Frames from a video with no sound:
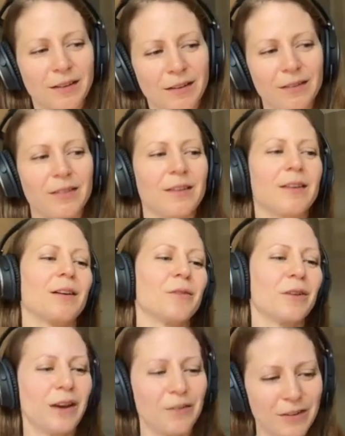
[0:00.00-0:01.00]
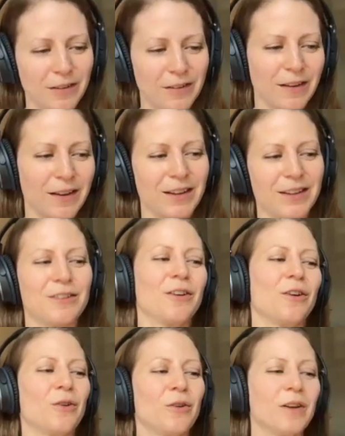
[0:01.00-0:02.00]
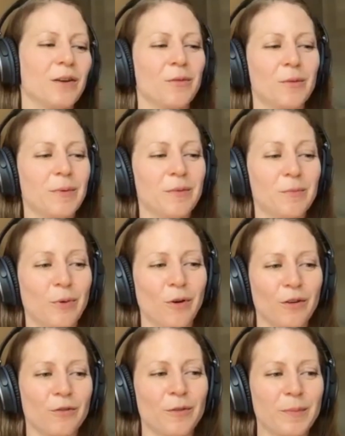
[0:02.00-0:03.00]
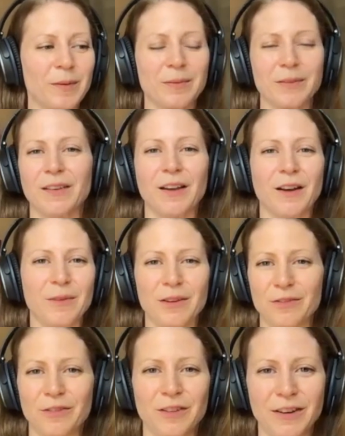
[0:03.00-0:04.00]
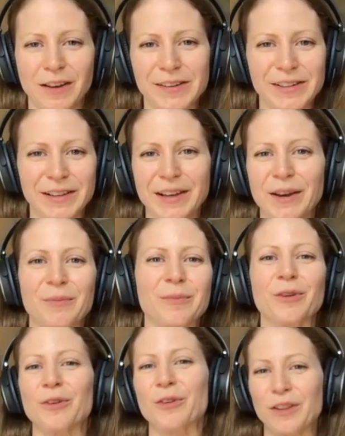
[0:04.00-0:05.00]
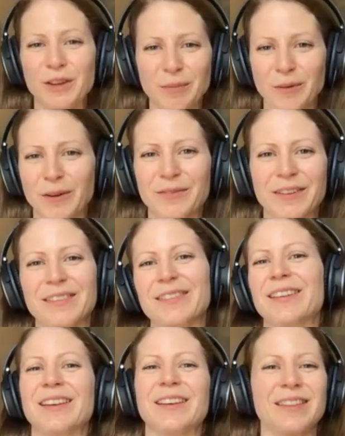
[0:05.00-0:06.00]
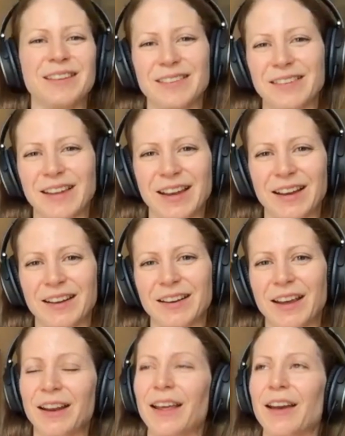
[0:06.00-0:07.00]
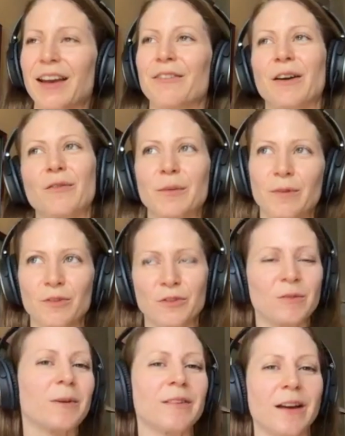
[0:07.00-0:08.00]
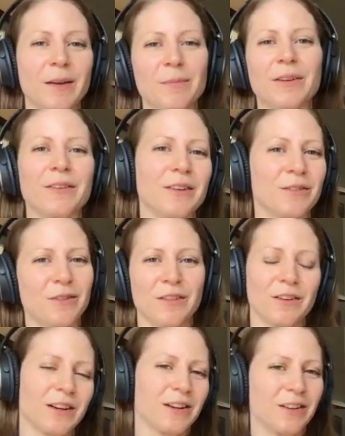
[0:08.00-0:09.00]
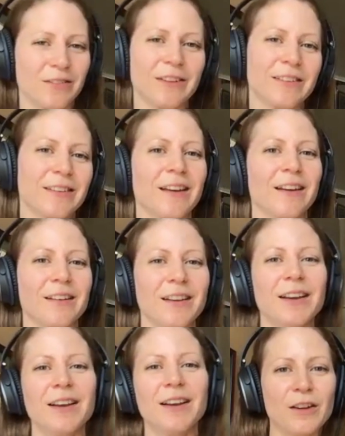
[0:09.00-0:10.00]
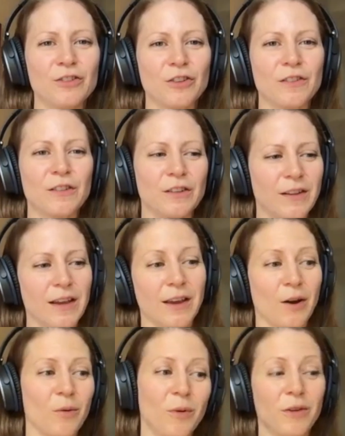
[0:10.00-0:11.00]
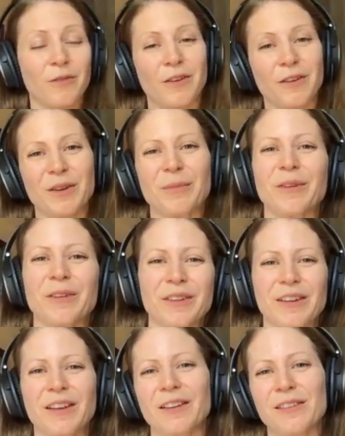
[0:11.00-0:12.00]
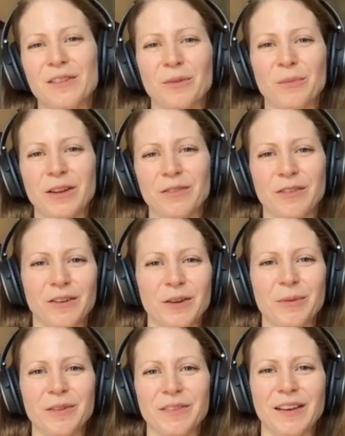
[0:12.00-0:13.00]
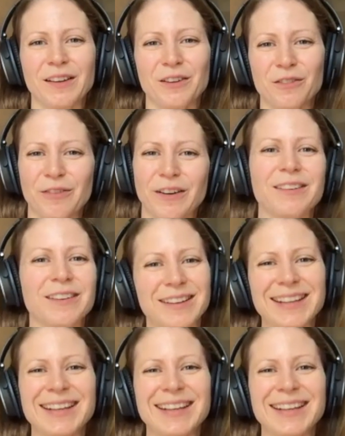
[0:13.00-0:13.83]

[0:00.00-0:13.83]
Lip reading: I think I would have to say, it would be important for people to come in for the 9 a.m. early appointments, get these scanned, and have that reproducible time period where they're getting rescanned, just to take out one variable and so many variables that could affect it.